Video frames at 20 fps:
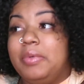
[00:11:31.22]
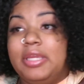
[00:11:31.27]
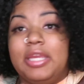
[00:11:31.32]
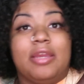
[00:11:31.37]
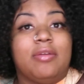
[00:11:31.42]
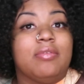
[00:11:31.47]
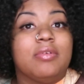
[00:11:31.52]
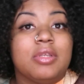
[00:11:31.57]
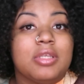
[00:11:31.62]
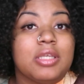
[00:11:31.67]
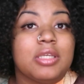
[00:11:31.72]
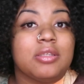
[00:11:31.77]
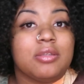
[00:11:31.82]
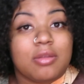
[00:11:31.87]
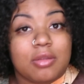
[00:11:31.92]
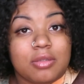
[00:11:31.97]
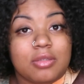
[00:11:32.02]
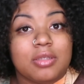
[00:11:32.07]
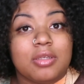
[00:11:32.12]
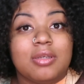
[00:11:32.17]
be having sex
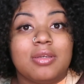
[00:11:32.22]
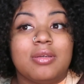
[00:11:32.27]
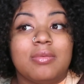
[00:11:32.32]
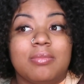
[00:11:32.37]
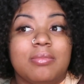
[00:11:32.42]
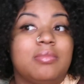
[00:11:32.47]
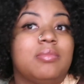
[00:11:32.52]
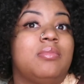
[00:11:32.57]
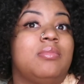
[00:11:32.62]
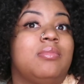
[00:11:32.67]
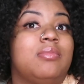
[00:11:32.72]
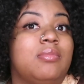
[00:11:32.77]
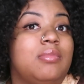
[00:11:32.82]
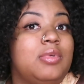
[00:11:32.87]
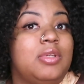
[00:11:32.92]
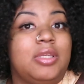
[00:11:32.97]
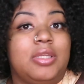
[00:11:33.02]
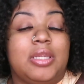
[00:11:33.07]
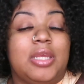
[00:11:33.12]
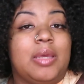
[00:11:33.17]
all the time
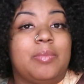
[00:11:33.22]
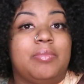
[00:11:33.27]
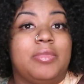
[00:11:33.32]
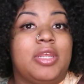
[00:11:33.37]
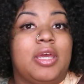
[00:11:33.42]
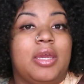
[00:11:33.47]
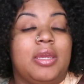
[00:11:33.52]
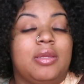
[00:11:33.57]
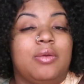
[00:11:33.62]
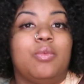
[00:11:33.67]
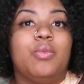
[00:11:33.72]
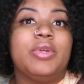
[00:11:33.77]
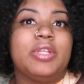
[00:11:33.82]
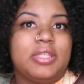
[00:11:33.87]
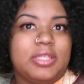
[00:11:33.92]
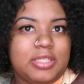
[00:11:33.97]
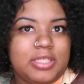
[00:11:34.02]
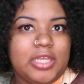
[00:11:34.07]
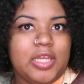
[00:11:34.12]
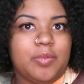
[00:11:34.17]
and I'm not
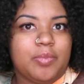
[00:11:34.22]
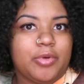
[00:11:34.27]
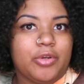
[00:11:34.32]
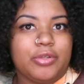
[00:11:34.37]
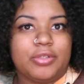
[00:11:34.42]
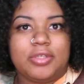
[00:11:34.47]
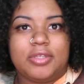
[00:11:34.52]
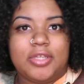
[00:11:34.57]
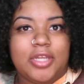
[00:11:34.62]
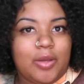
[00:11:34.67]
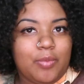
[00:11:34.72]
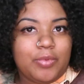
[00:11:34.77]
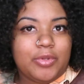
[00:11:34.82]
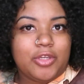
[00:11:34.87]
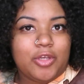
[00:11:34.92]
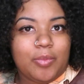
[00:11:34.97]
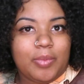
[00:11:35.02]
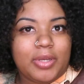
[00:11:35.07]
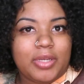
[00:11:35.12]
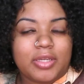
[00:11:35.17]
with the same person, not with
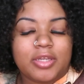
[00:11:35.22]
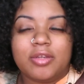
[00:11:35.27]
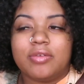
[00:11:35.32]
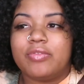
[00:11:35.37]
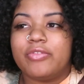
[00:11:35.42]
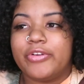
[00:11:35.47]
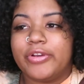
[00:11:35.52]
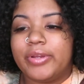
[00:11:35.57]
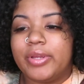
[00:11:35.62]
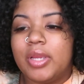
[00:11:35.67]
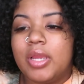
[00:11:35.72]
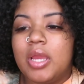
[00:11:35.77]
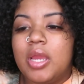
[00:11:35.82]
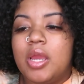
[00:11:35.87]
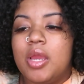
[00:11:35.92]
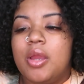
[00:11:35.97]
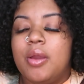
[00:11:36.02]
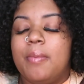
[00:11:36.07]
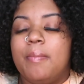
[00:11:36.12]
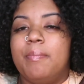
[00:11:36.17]
nobody different.
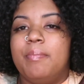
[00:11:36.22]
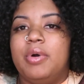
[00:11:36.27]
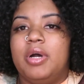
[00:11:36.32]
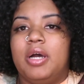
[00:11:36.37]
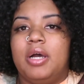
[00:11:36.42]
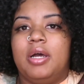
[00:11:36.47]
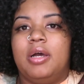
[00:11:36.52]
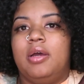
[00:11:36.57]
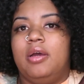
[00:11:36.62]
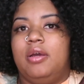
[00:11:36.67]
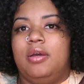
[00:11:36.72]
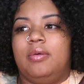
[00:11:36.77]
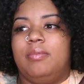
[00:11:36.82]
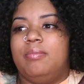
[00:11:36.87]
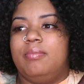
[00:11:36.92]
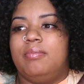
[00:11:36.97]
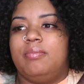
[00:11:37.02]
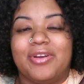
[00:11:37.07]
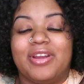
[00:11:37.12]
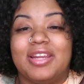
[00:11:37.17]
But
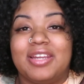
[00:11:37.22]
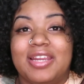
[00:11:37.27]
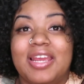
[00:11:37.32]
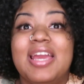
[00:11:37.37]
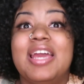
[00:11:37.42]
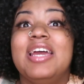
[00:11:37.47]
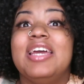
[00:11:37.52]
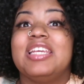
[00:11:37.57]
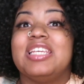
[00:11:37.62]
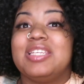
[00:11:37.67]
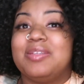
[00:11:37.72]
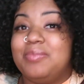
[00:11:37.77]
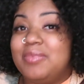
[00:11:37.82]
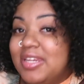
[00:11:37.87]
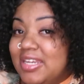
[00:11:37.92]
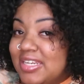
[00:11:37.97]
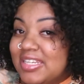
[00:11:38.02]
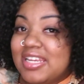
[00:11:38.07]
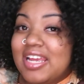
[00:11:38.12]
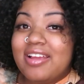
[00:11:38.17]
pregnant. So
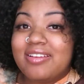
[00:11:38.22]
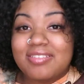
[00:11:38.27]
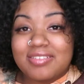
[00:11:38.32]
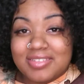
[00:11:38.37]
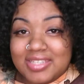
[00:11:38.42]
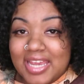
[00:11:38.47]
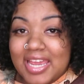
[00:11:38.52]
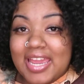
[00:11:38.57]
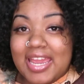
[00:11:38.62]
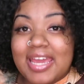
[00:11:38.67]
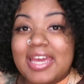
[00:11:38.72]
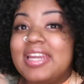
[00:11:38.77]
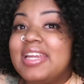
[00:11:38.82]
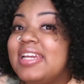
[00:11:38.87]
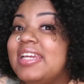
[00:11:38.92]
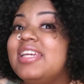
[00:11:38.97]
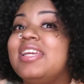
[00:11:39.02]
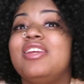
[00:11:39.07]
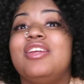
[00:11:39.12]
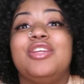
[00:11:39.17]
many times I had
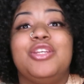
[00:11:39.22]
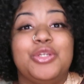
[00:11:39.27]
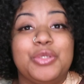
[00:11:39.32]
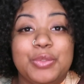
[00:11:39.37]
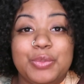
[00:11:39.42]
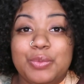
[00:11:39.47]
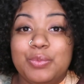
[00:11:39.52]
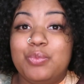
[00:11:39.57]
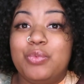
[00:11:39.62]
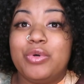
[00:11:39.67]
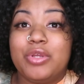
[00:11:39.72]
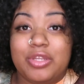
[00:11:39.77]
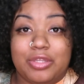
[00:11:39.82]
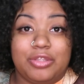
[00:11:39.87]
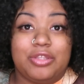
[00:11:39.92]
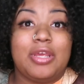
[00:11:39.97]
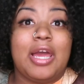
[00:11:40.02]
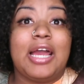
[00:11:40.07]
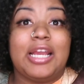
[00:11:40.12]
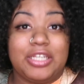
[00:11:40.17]
it,
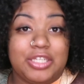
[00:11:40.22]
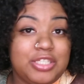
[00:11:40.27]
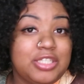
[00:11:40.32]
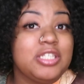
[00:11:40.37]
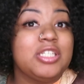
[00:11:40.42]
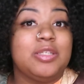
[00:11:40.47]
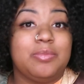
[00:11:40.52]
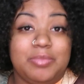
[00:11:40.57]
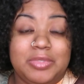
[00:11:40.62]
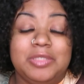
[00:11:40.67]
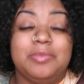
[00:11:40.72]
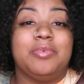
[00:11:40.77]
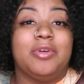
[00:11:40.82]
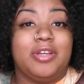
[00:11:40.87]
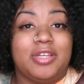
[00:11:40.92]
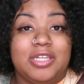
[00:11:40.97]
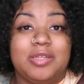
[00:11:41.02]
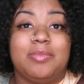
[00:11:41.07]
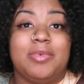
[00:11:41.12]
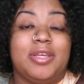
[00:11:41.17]
I should be
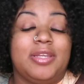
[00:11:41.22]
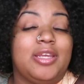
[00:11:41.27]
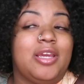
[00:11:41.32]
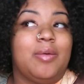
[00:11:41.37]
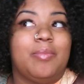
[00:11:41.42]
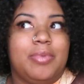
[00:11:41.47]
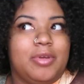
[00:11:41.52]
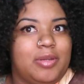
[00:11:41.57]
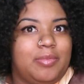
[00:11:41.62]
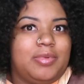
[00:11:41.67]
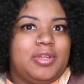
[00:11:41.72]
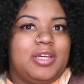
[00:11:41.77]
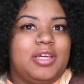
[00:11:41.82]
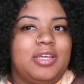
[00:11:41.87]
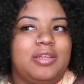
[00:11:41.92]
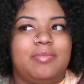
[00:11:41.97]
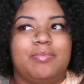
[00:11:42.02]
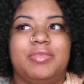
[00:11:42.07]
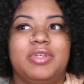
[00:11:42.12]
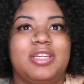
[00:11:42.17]
pregnant by now, but I'm
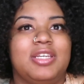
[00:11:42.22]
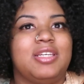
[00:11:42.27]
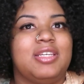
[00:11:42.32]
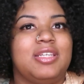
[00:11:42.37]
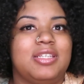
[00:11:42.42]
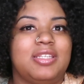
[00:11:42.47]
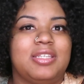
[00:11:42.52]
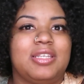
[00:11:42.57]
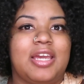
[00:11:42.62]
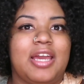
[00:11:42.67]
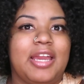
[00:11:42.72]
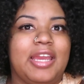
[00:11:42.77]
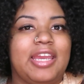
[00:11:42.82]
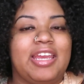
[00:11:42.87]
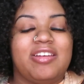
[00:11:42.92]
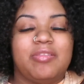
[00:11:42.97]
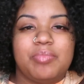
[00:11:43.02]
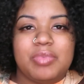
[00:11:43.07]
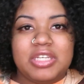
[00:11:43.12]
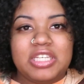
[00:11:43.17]
not because I
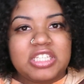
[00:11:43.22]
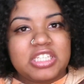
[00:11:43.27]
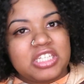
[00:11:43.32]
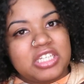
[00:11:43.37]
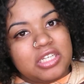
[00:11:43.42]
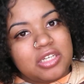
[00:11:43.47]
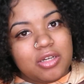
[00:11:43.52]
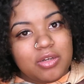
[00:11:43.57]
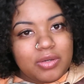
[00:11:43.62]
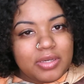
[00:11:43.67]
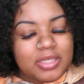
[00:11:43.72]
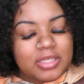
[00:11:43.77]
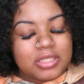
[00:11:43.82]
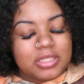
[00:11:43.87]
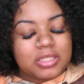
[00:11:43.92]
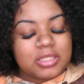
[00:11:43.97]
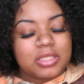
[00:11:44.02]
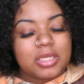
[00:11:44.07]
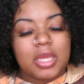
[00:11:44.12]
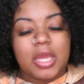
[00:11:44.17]
have PCOS.
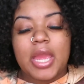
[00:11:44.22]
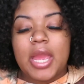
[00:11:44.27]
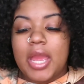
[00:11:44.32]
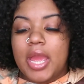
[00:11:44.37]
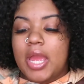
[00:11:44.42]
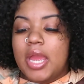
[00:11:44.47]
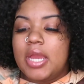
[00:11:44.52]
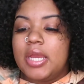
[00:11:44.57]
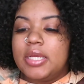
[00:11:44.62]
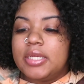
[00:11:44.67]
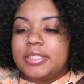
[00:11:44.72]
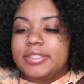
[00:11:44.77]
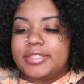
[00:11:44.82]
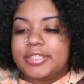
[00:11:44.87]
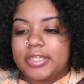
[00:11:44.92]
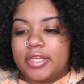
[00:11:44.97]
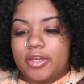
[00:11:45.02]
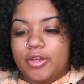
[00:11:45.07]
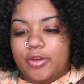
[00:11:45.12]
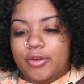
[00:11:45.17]

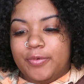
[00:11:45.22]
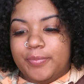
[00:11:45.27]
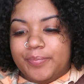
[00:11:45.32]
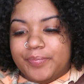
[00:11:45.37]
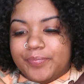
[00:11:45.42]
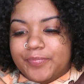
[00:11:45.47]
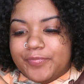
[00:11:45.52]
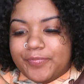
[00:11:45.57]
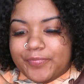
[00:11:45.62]
So